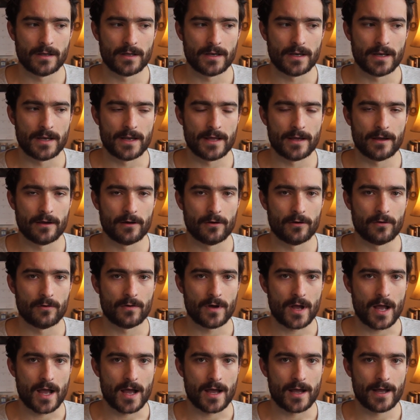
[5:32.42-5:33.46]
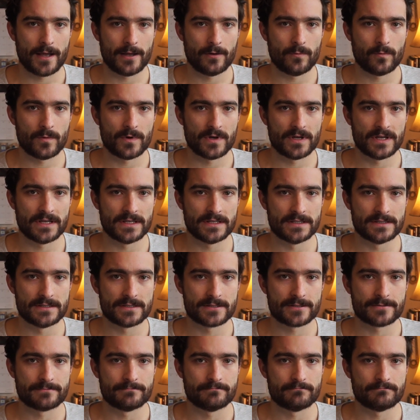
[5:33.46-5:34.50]
Now, I
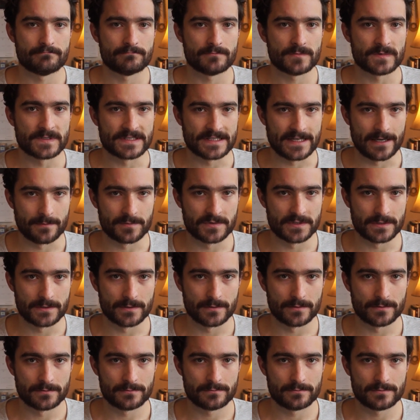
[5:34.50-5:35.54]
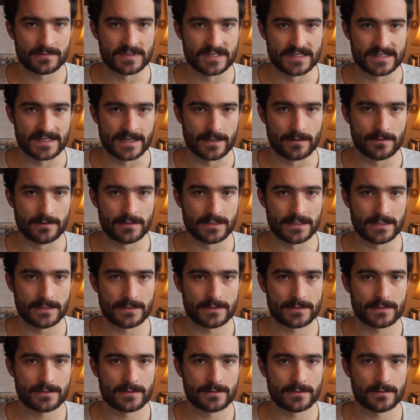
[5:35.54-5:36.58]
was skeptical, to say the
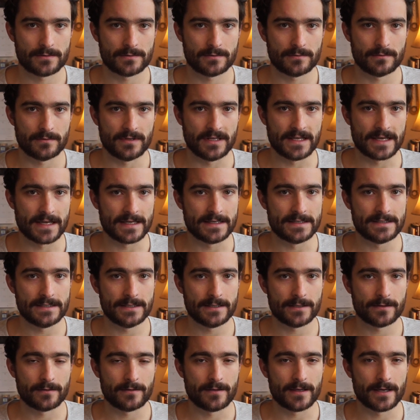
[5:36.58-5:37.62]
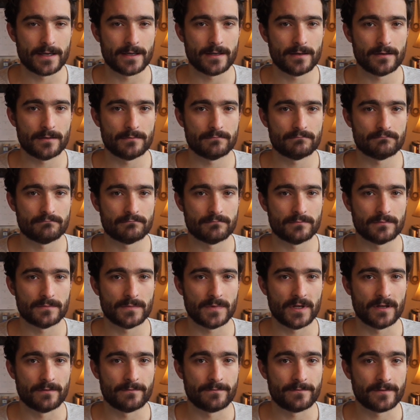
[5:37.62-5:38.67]
least. The idea that
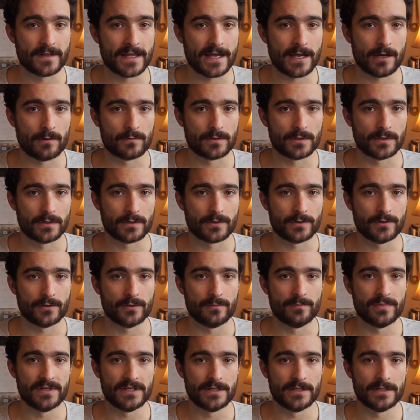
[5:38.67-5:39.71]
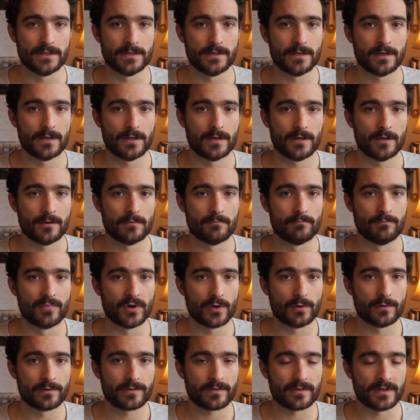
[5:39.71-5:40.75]
a flower could be
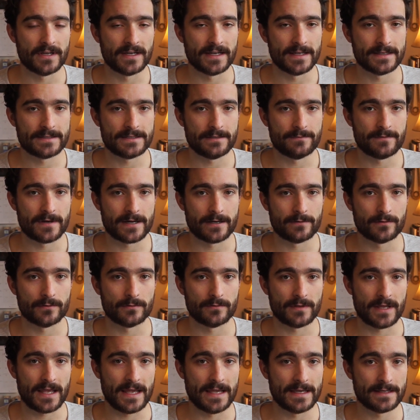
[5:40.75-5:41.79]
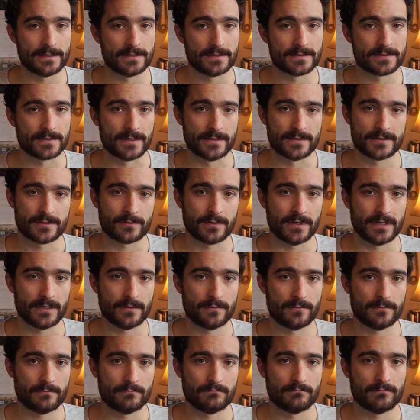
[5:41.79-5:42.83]
both an antiviral and a
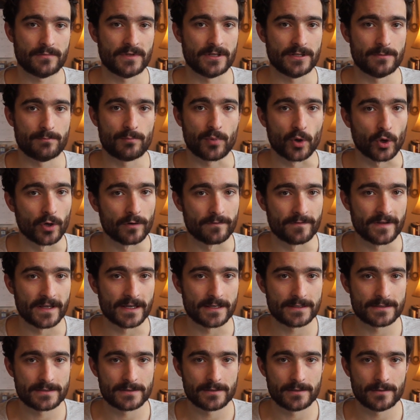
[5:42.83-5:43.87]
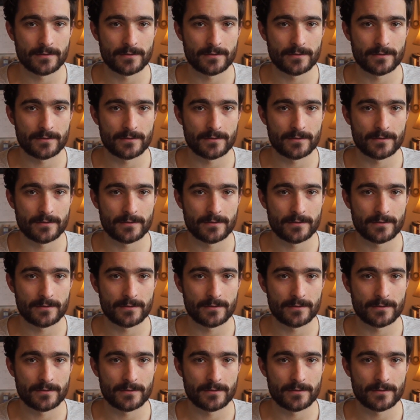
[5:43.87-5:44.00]
sunscreen, the perfect